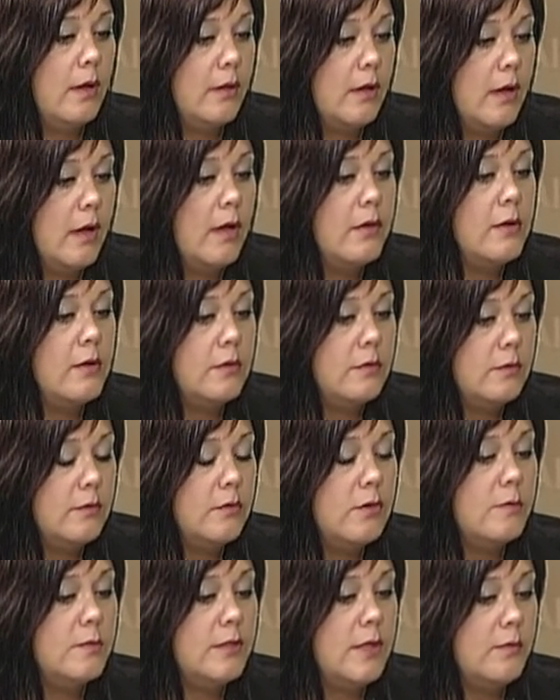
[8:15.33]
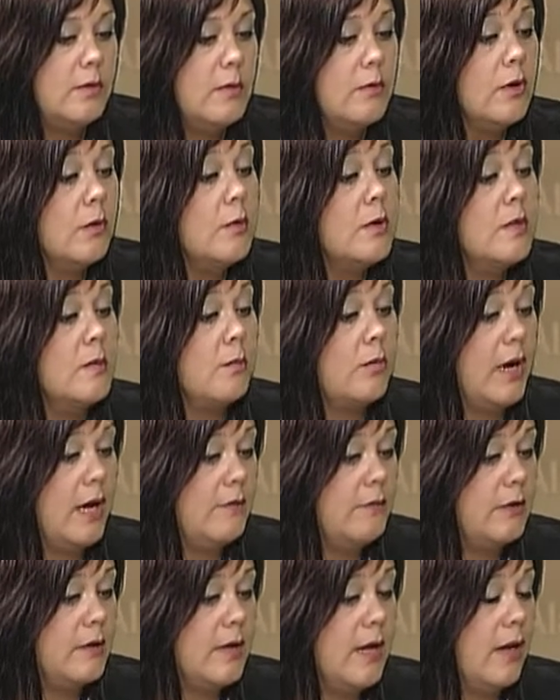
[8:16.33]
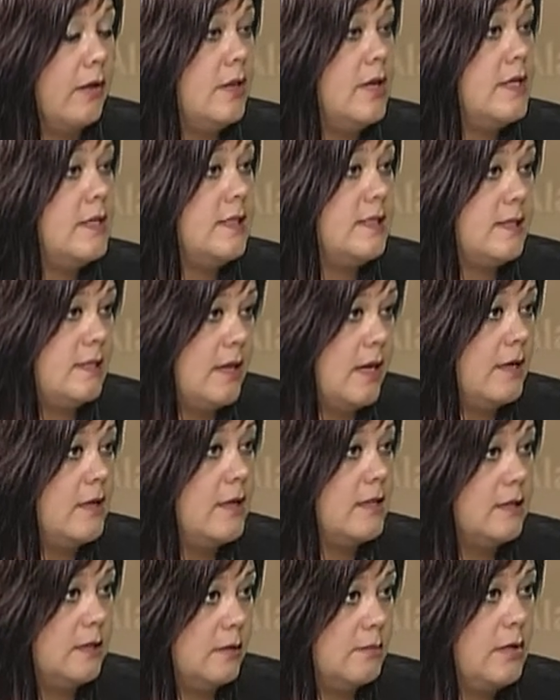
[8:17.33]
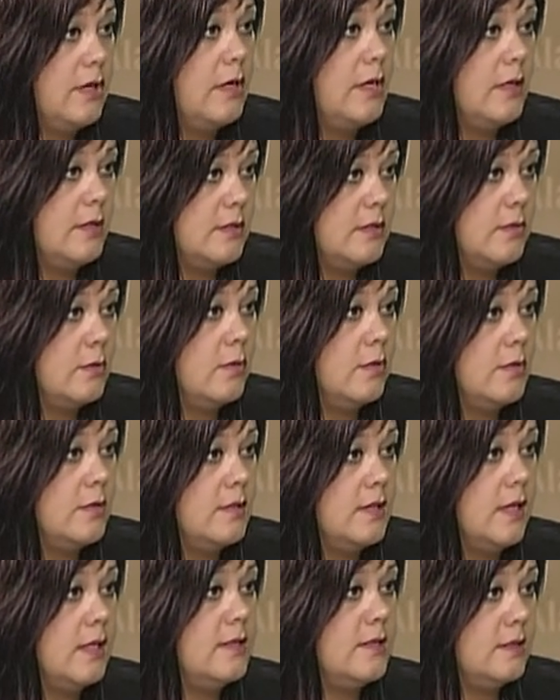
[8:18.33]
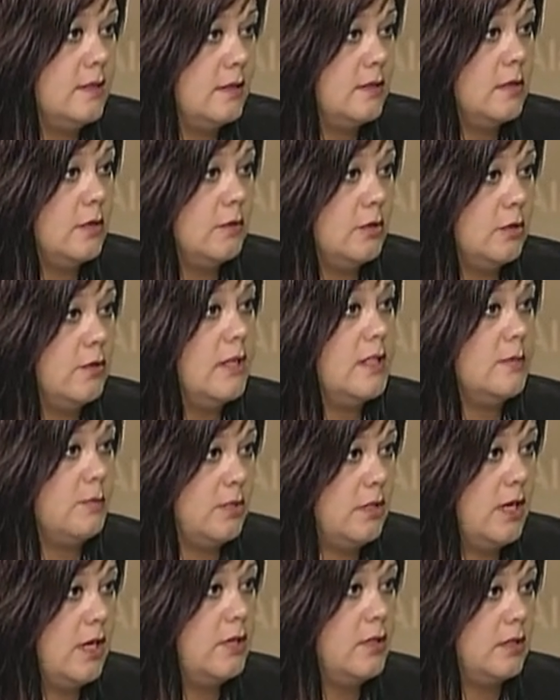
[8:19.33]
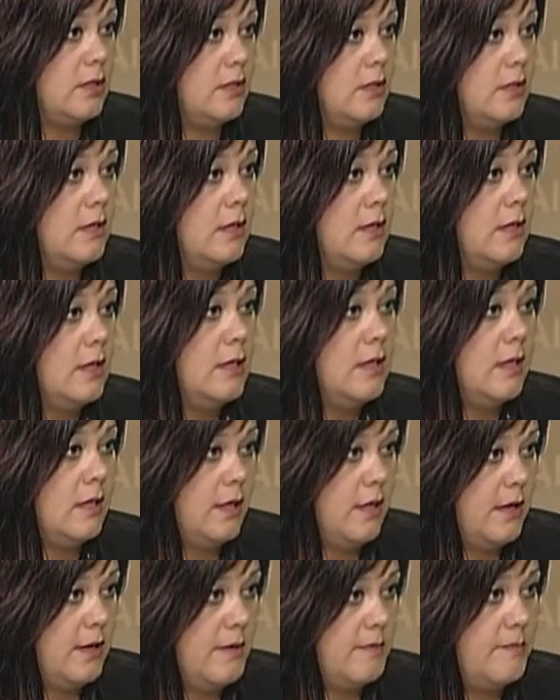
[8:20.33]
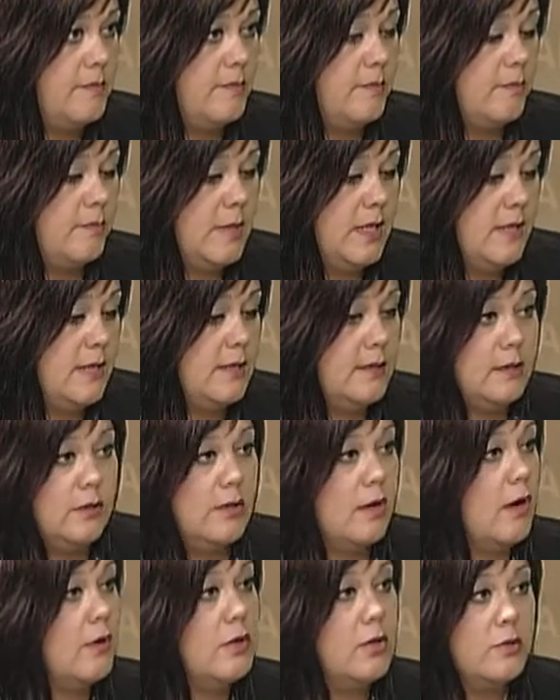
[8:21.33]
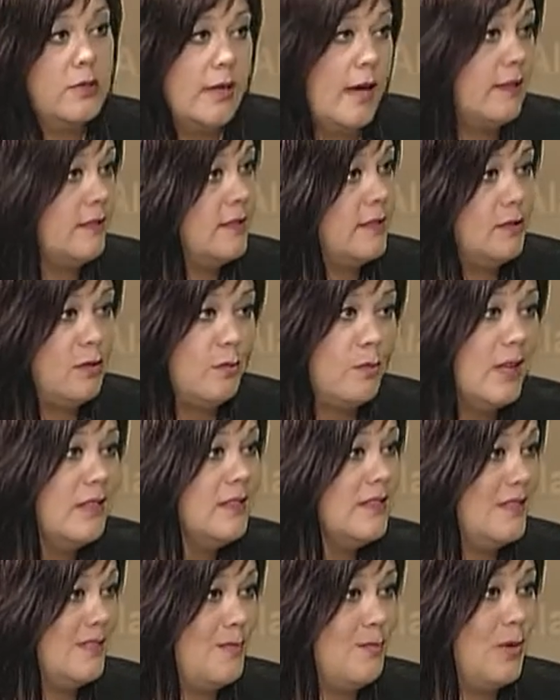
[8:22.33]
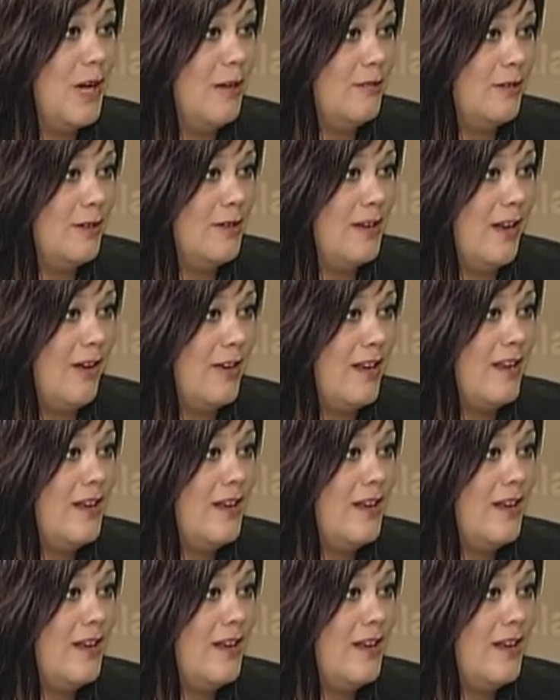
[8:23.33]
other groups that we work with in Bradford County is CIS, Community and Schools, and SISTO, Transportation, because there are no taxis or buses in Bradford County.